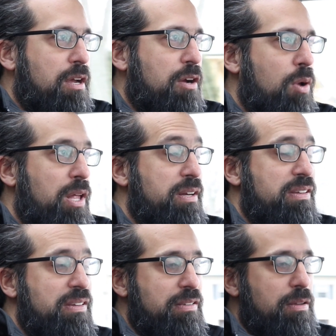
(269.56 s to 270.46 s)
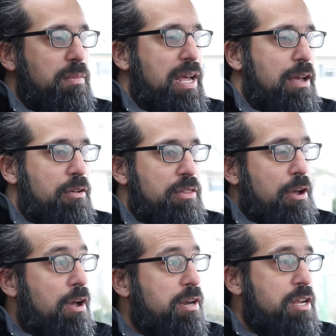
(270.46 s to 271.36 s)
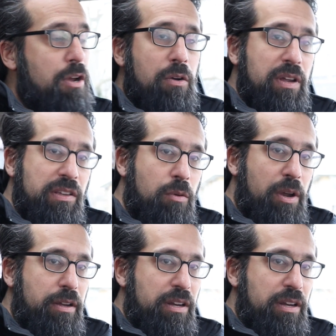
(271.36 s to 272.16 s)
a quality system. Now, the audio is quite